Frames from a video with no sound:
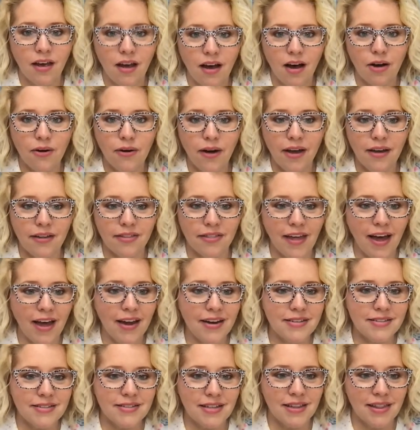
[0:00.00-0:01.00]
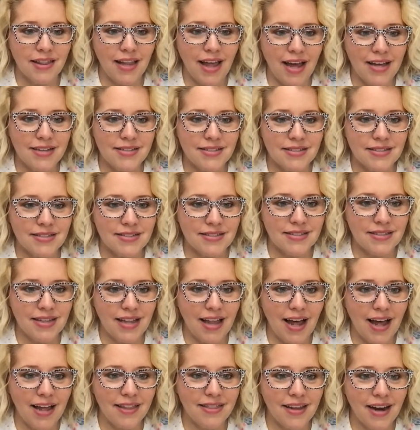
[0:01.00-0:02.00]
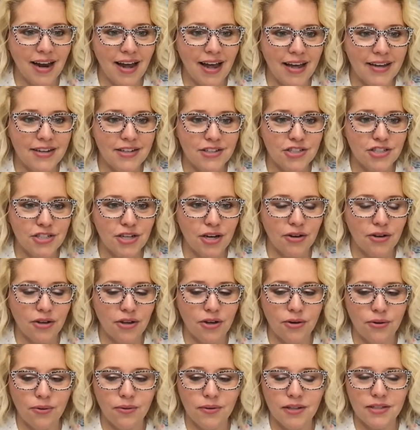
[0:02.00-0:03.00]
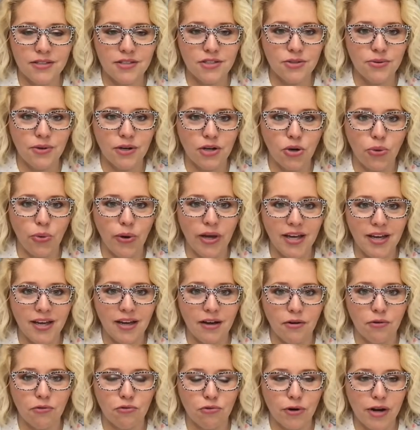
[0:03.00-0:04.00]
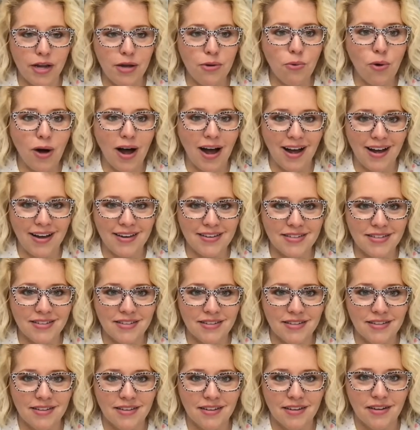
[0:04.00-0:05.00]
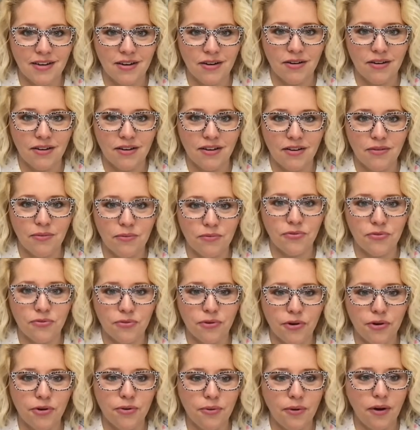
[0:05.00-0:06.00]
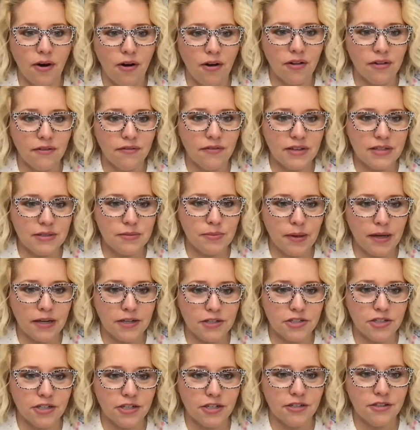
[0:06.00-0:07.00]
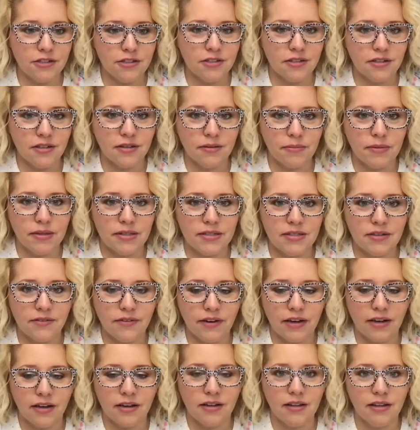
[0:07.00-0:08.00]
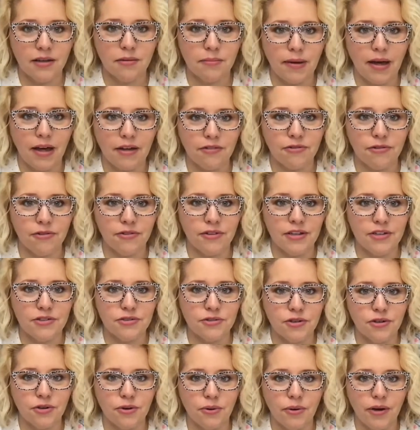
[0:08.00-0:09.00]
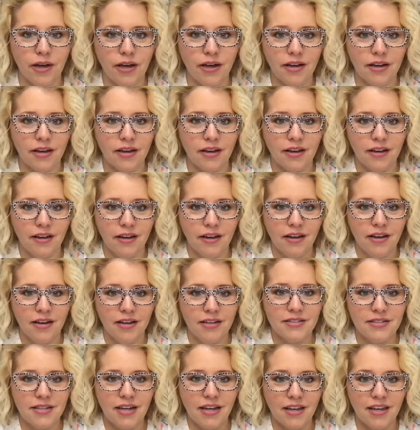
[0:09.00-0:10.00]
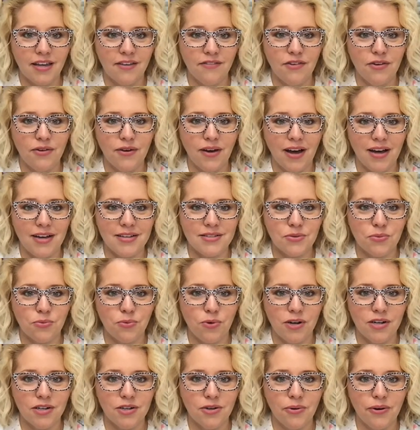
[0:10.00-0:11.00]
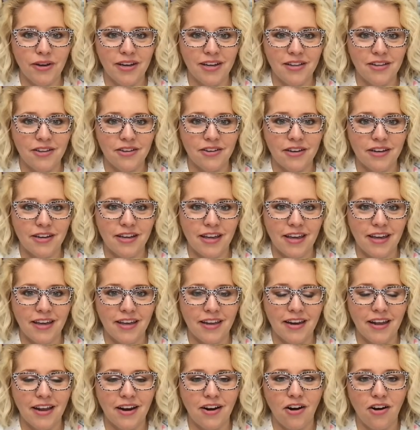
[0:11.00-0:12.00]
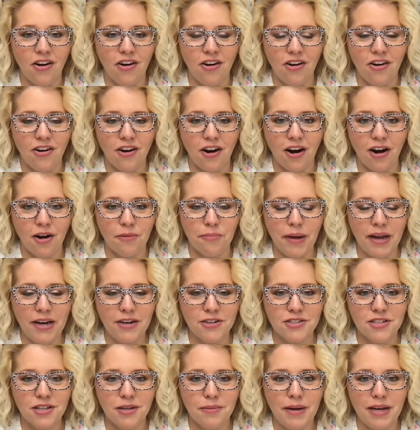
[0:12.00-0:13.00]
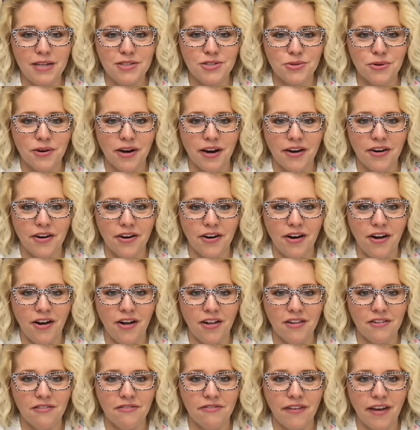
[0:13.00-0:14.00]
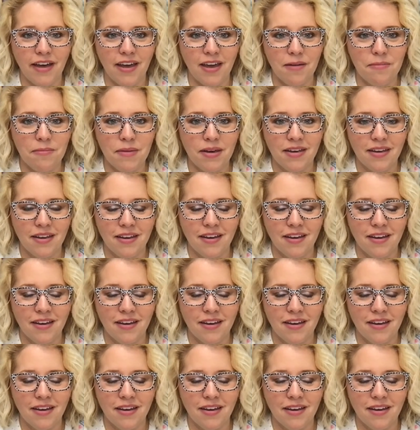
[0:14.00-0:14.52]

Okay, that is the last slide that I had to show you. Let's do a quick rewind through all of these pictures. Let me see if I can click back through these real quick. to give you guys one quick look again at all our Painters Clubhouse Door Hanger Hall of Fame.